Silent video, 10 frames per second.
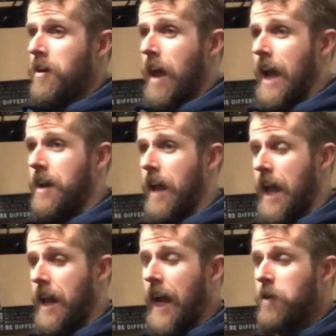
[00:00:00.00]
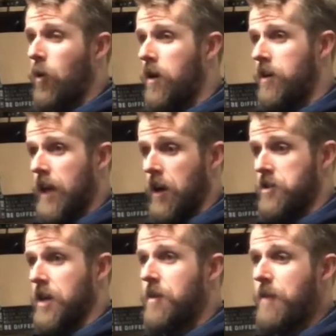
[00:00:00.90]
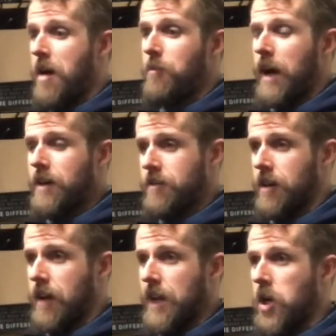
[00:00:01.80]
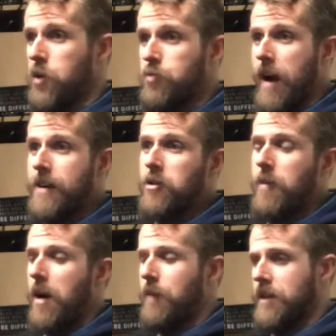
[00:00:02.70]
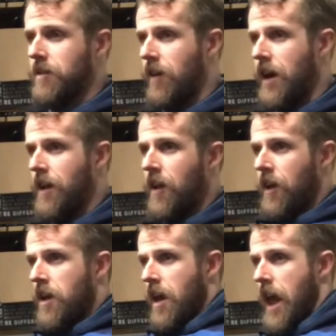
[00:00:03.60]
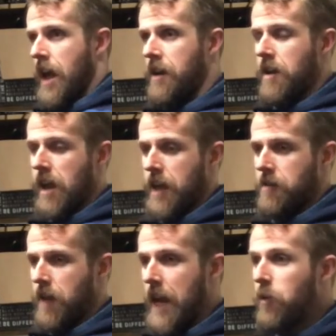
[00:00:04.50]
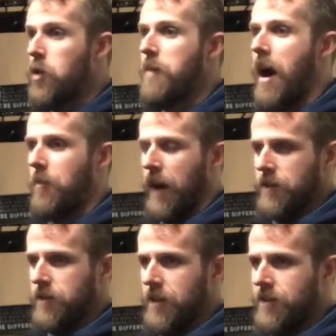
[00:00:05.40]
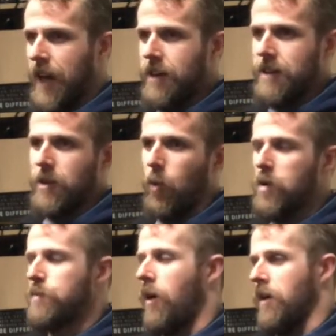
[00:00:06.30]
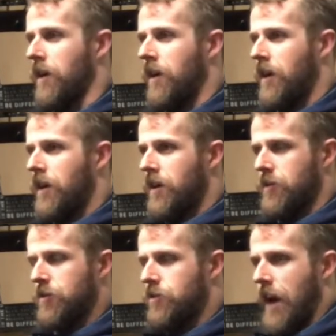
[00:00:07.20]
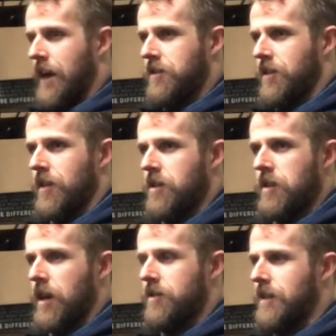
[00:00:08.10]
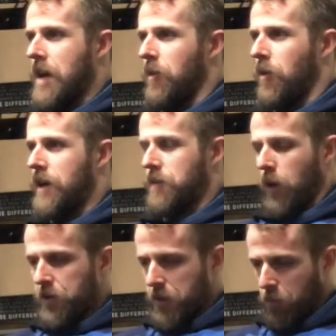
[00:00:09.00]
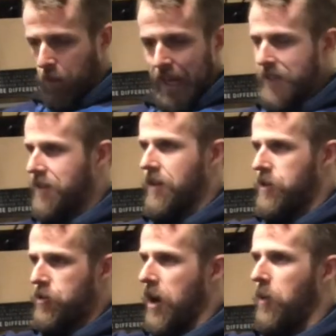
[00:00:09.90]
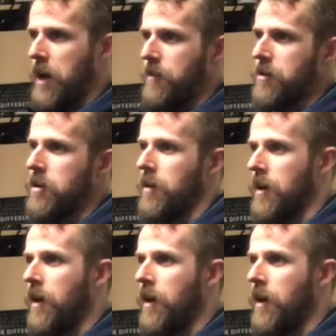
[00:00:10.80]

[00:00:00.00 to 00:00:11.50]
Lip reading: And anyone in our gym that mountain bikes, and Coach Brandon who mountain bikes a lot, and anyone who mountain bikes says sand is like the worst part. You lose traction and then you get unstable, as opposed to blazing the trail, whatever you're doing.